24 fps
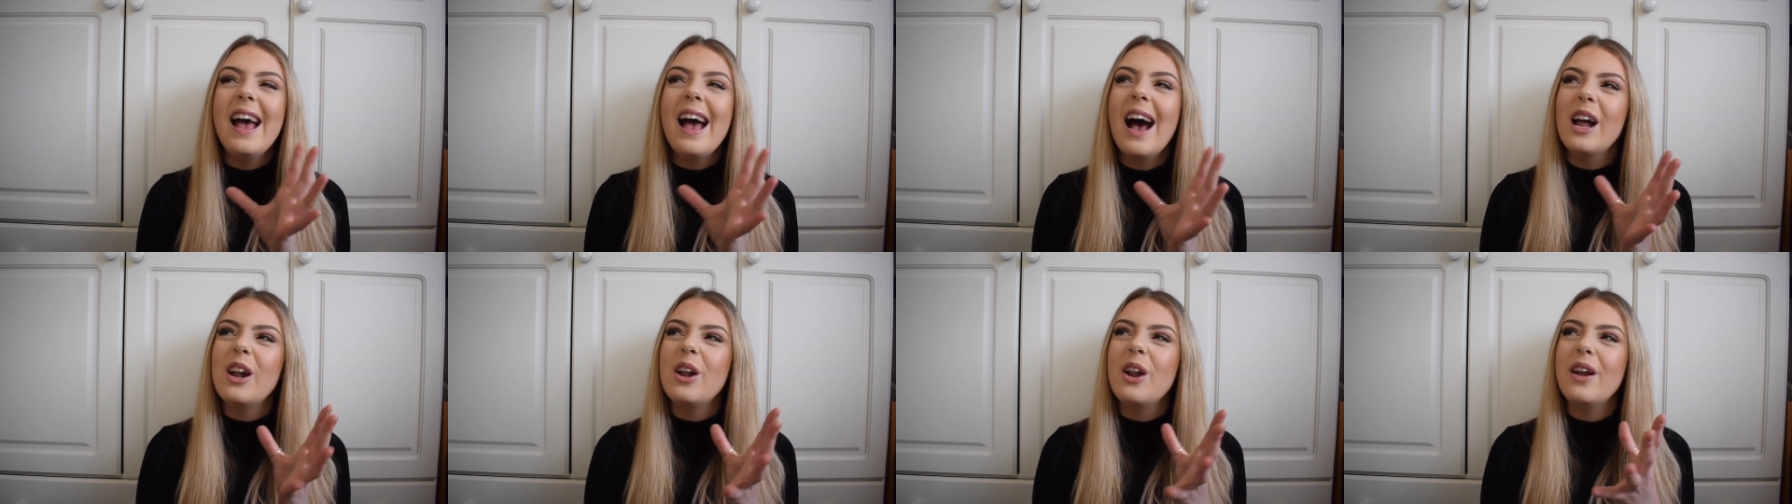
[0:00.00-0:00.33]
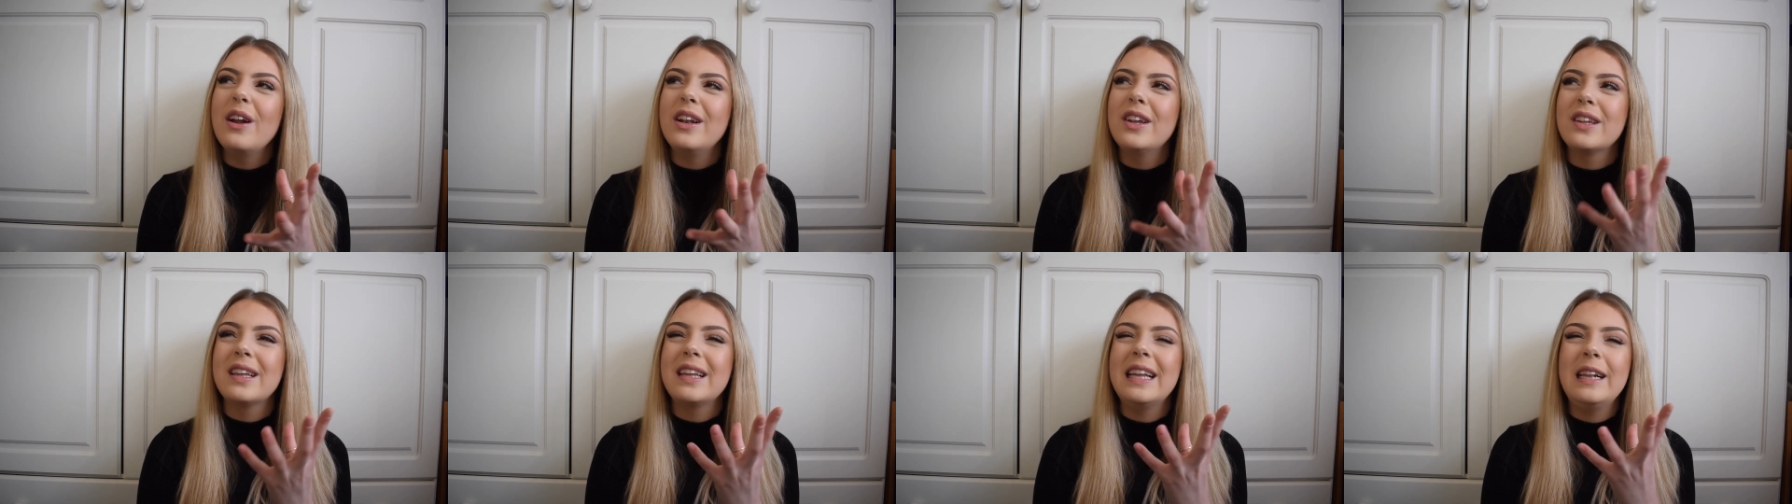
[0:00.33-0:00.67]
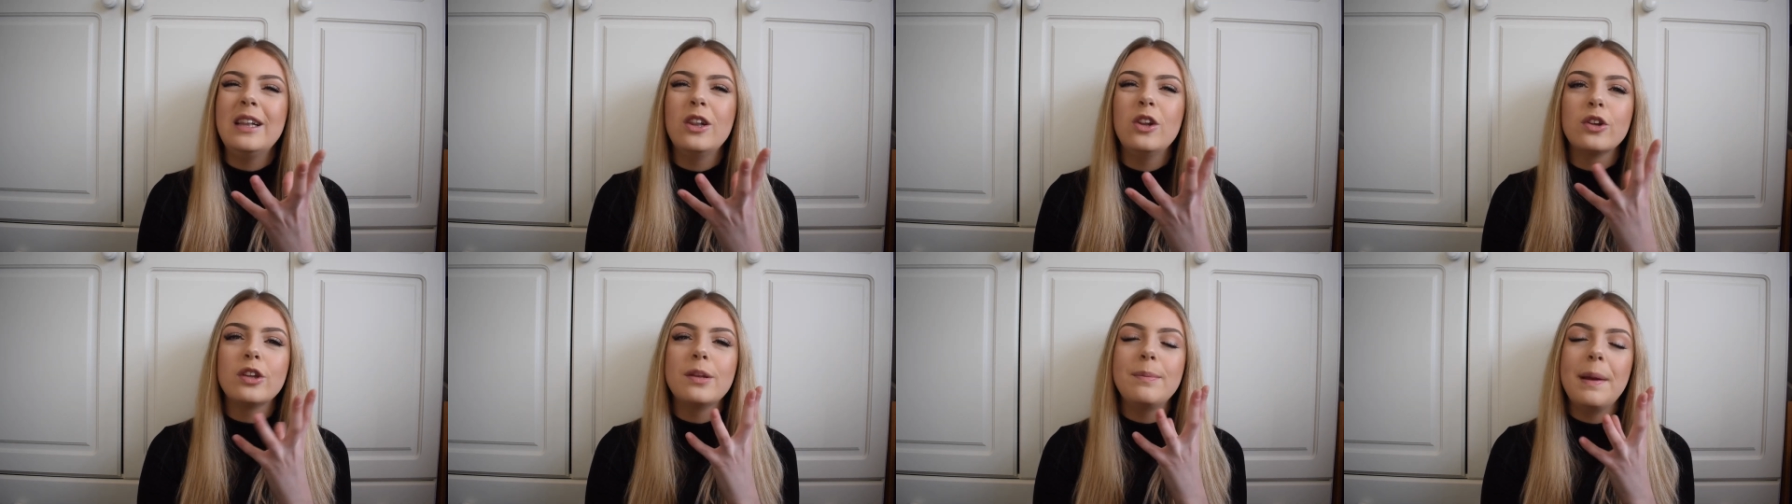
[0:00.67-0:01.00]
I don't know, just it
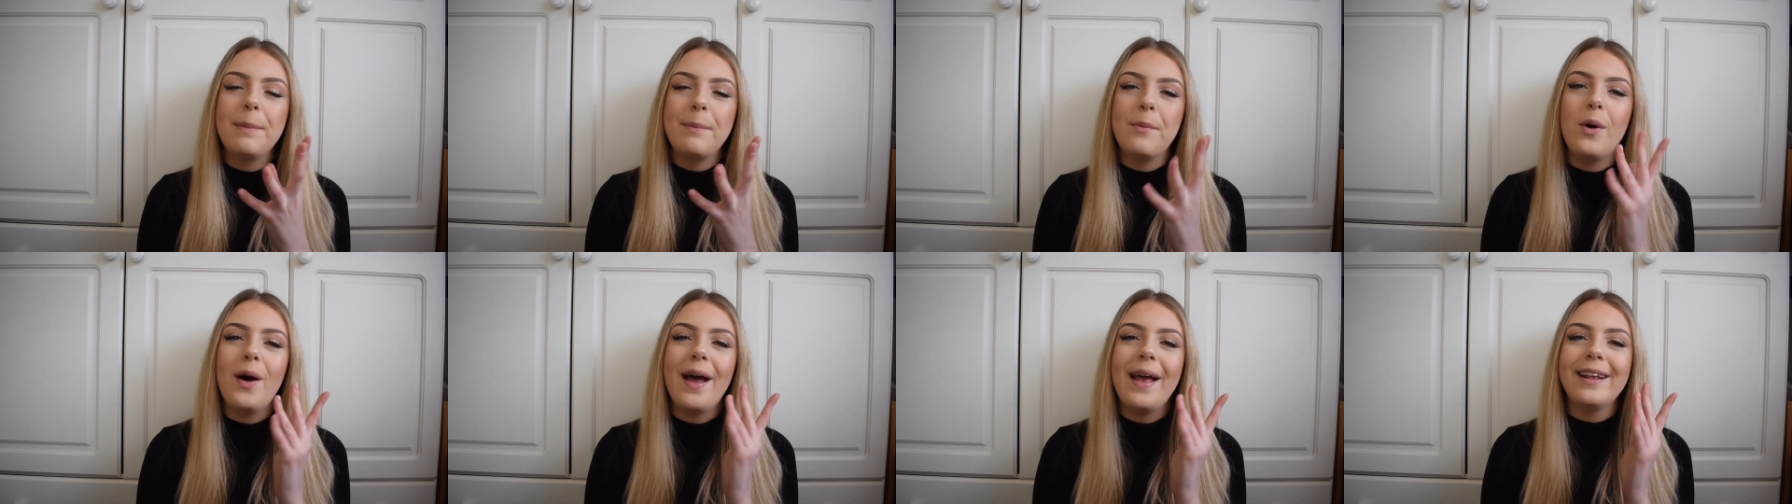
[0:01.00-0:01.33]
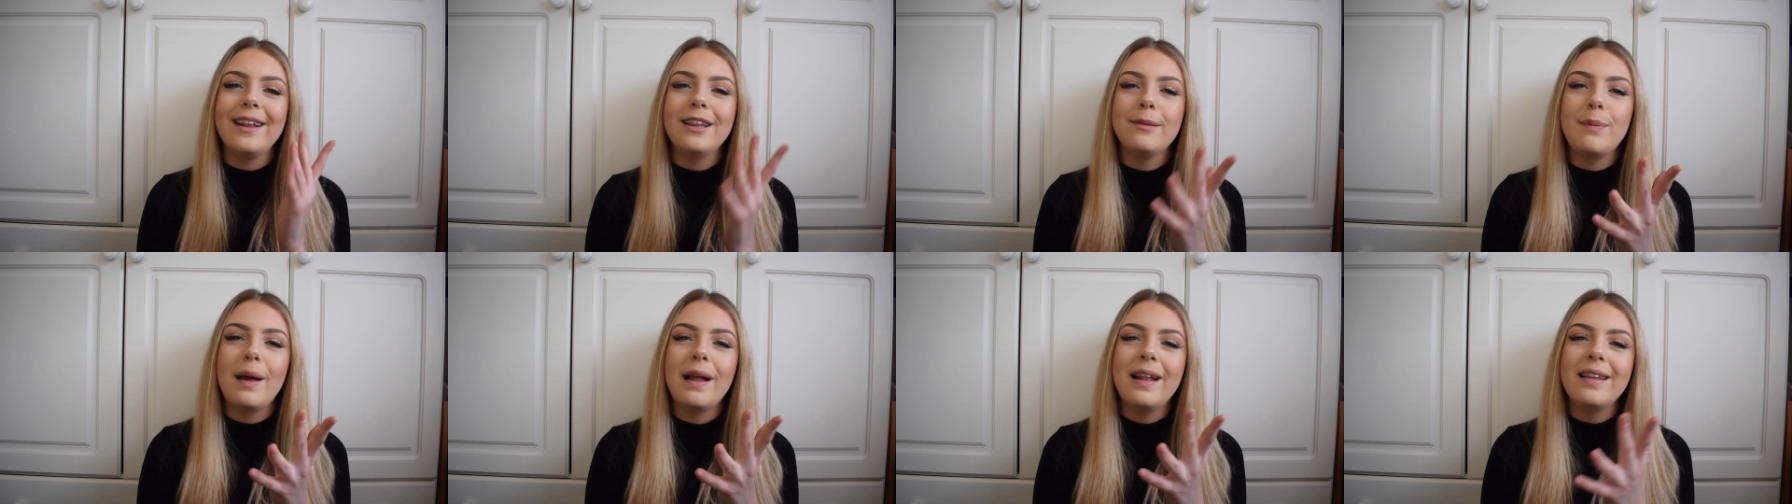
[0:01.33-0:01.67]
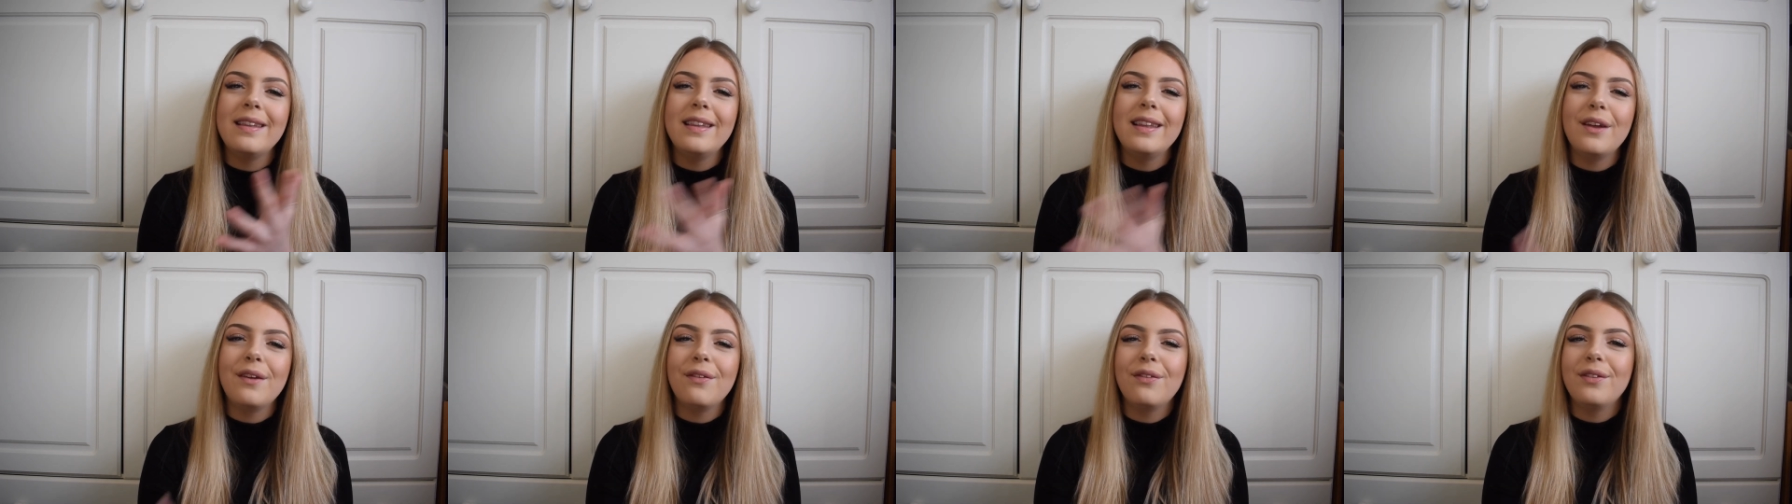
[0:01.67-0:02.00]
looks a bit more
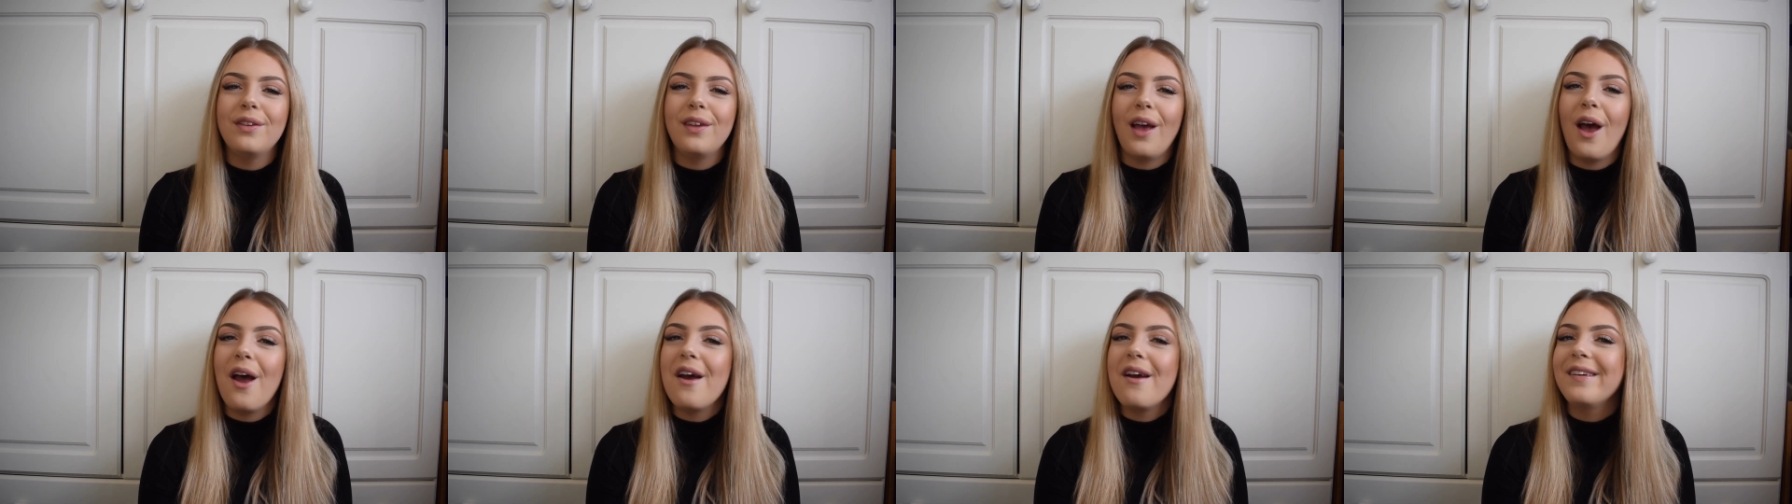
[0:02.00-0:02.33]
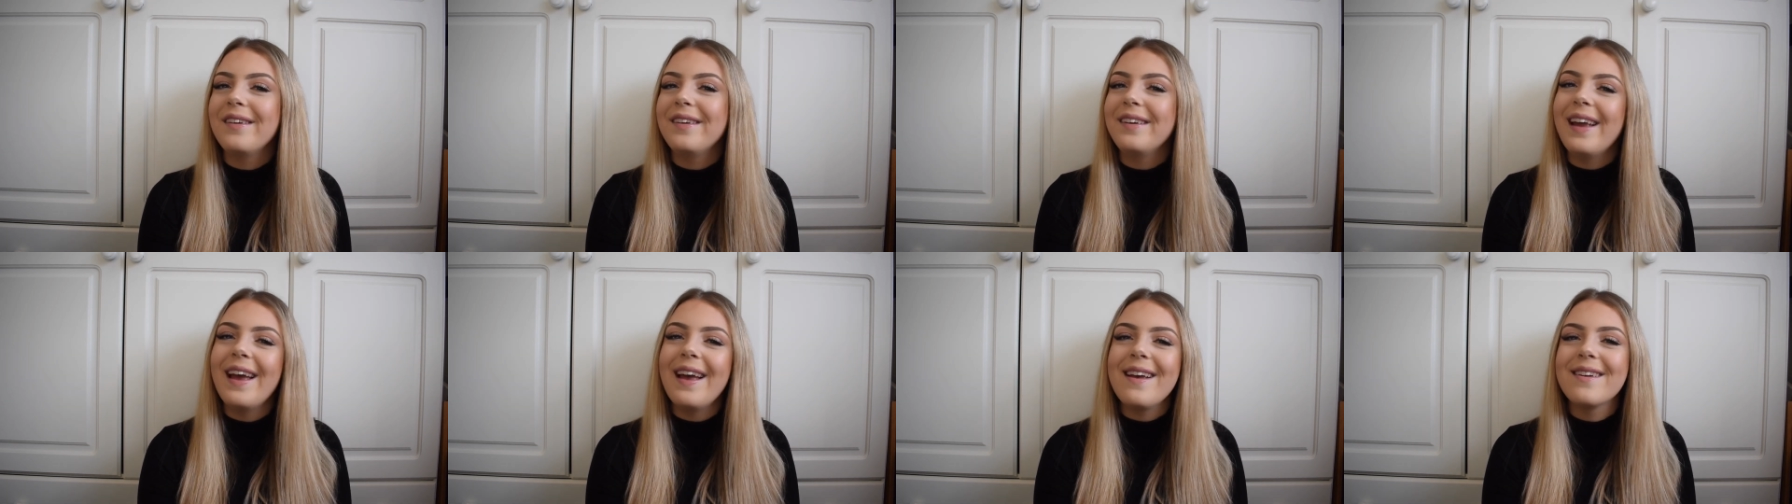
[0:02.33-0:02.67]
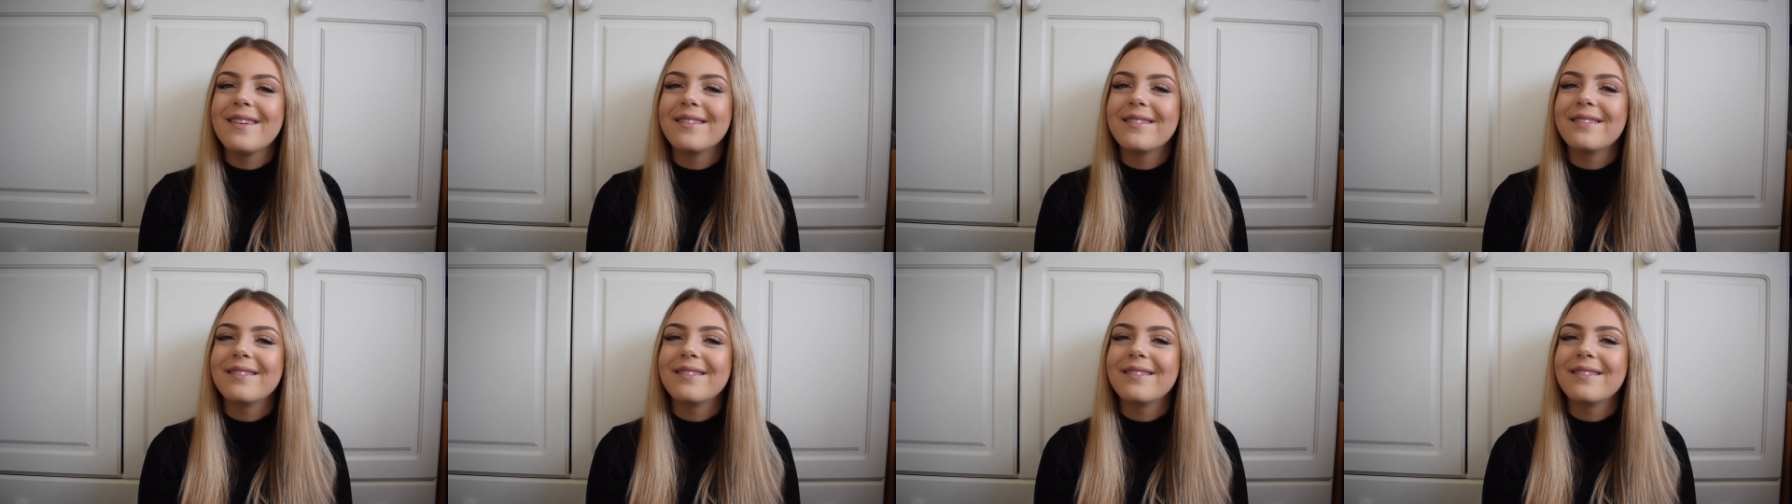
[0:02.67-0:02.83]
expensive. So yeah.